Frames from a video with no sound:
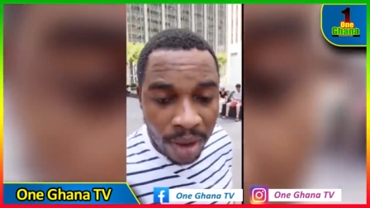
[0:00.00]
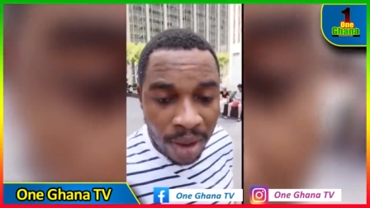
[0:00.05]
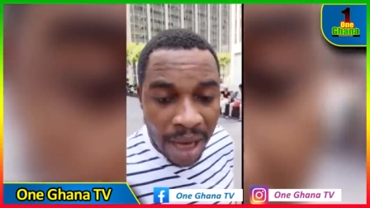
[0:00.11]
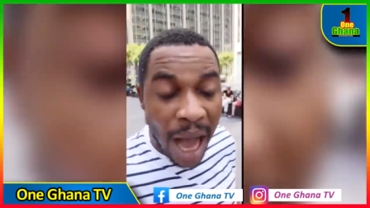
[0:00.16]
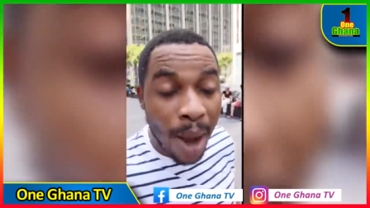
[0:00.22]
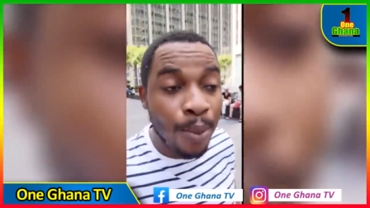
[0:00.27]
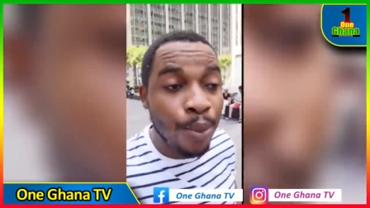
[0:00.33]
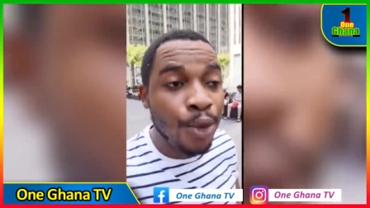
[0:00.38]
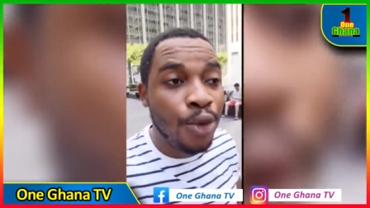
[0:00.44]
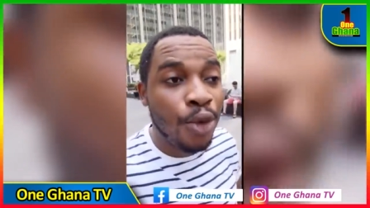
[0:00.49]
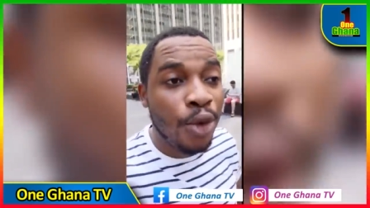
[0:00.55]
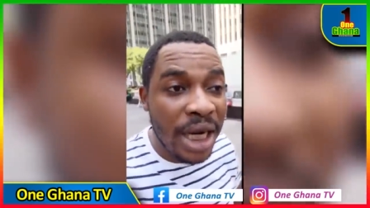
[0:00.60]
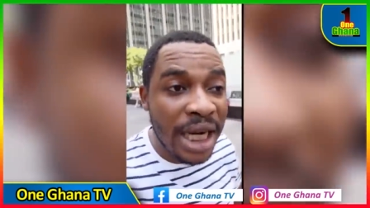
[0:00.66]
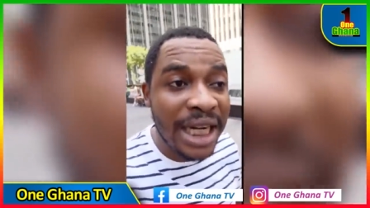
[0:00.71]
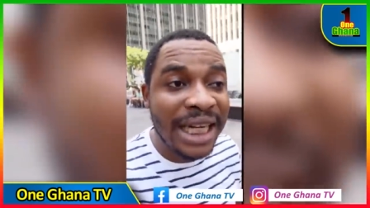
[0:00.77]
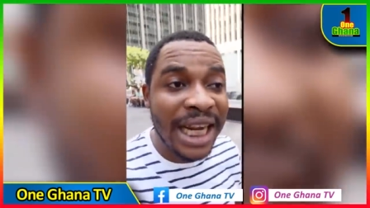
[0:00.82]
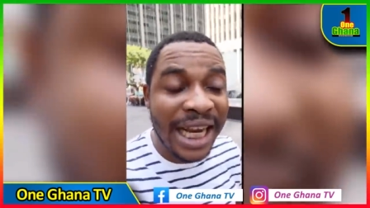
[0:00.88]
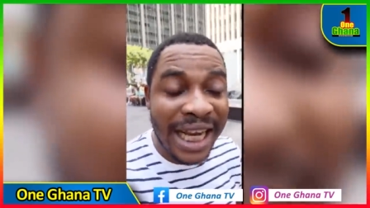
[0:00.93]
I'm
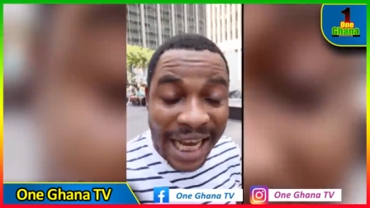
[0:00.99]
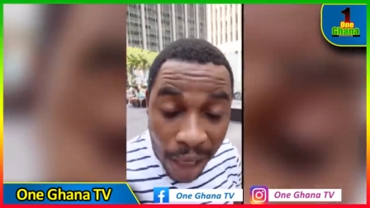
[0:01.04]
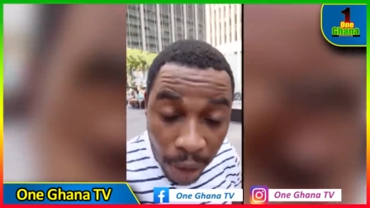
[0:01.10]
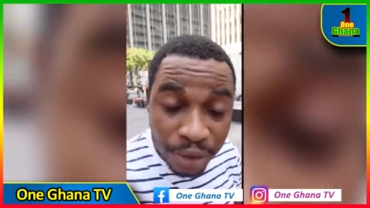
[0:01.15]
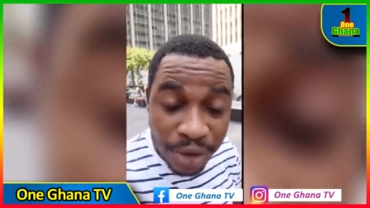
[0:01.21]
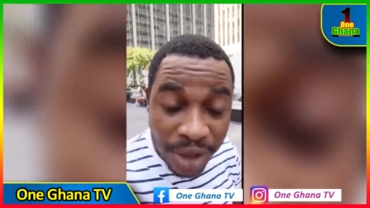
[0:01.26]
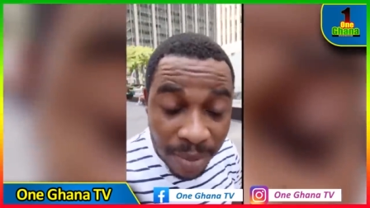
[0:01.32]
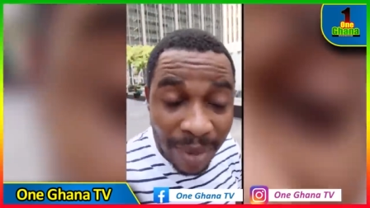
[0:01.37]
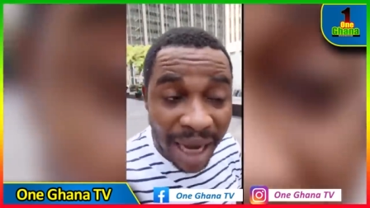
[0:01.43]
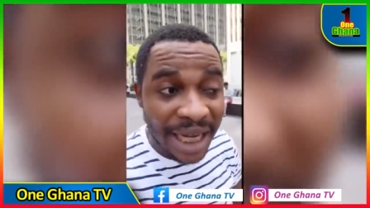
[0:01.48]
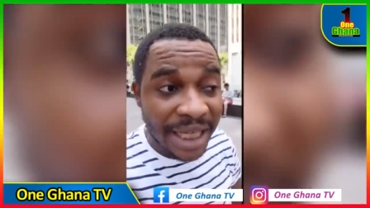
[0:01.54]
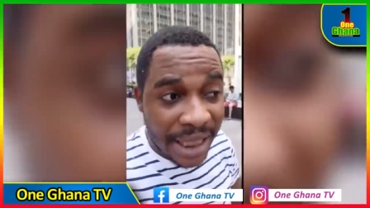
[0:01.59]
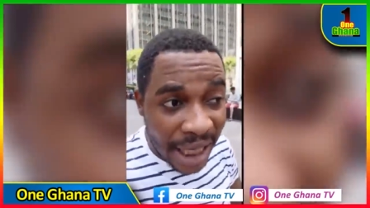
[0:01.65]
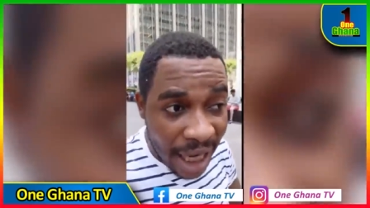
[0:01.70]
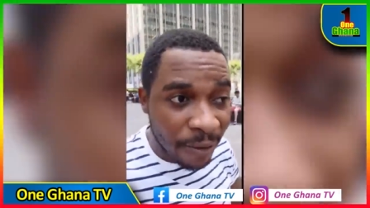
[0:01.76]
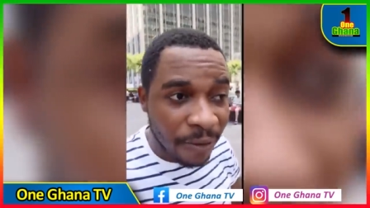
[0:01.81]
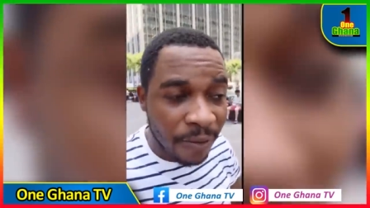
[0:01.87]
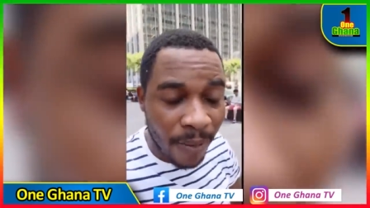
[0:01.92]
ruling the country
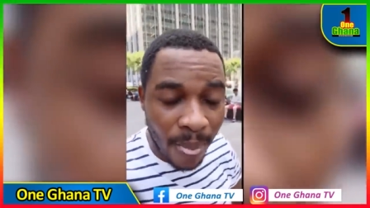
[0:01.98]
myself.